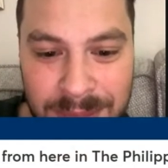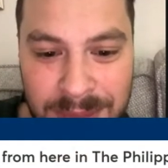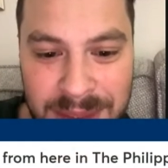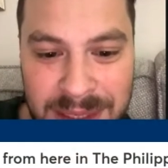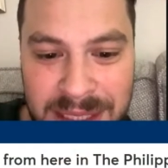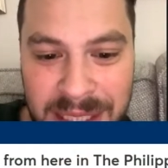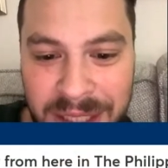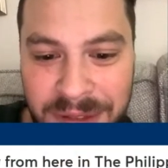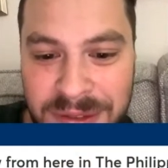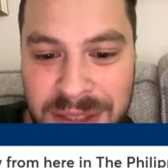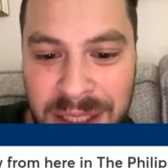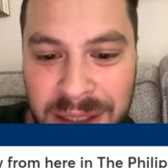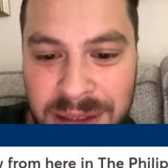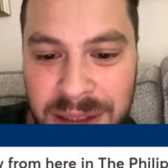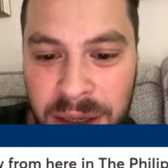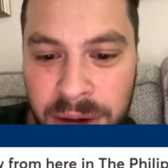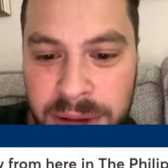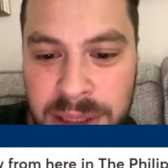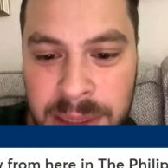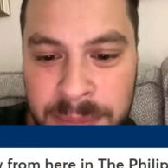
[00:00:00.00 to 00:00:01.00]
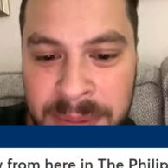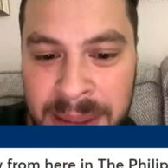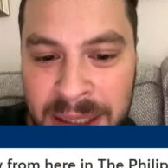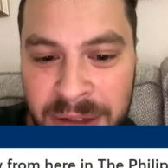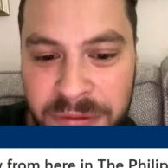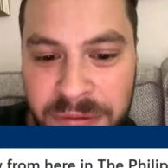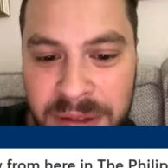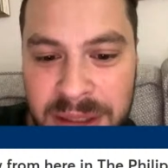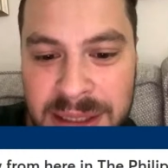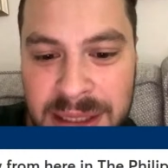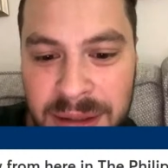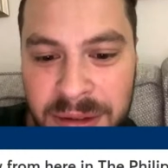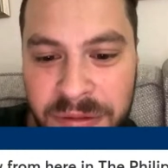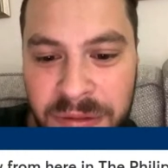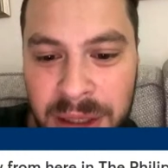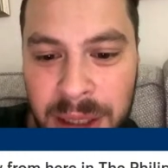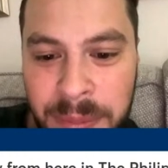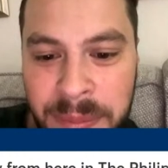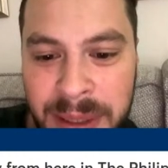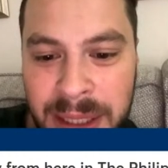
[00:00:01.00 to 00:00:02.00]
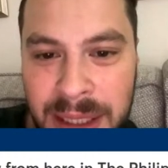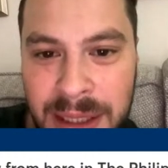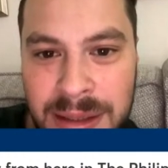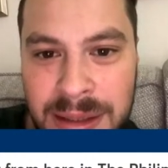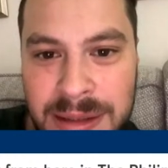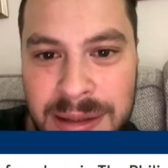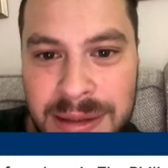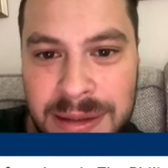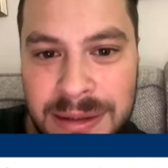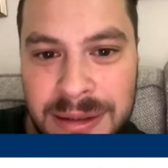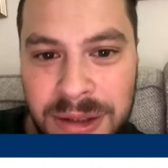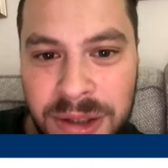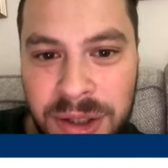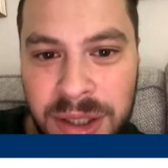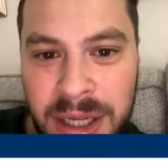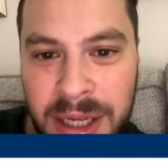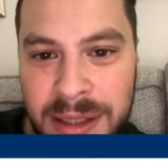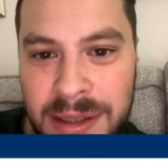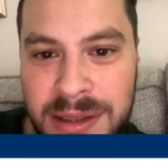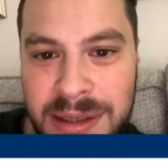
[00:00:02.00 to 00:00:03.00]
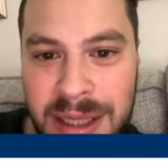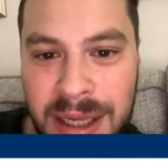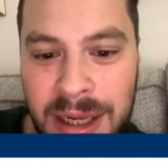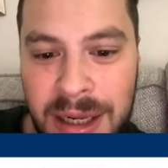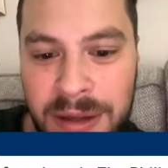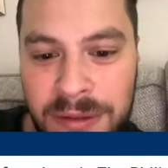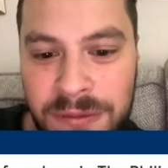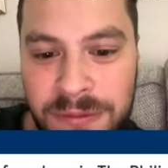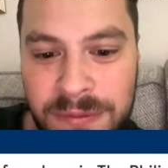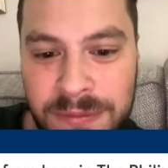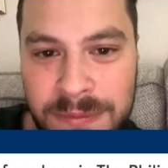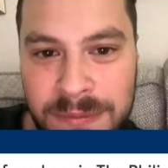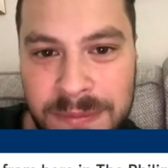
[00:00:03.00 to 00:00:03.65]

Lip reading: Steve said he's going to bed. He's in the Philippines. Good night, Steve.